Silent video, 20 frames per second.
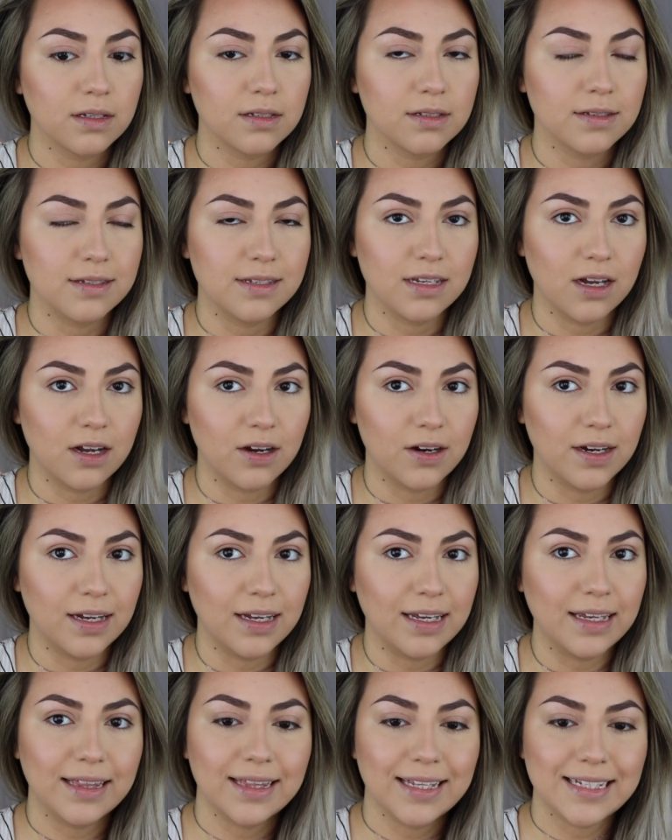Sorry,
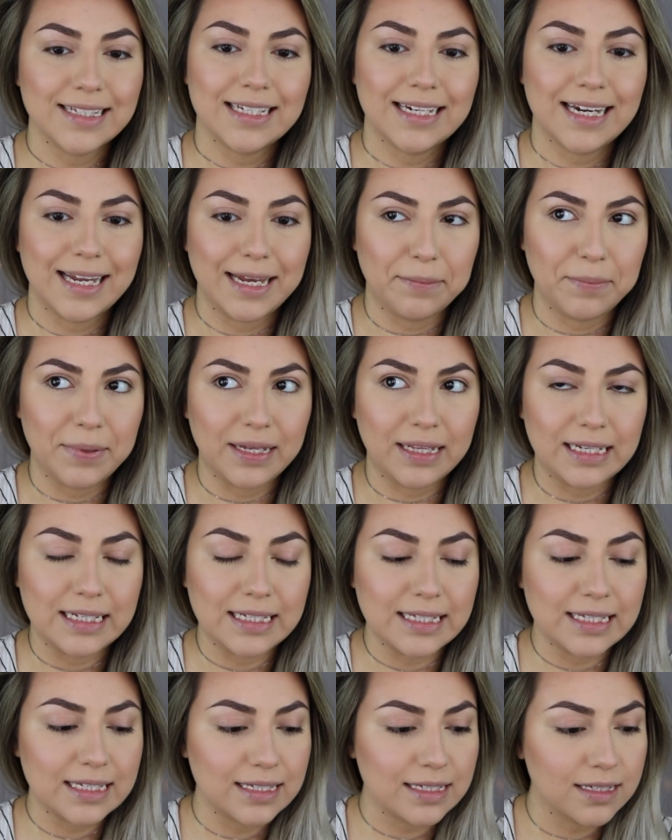it's an ambulance.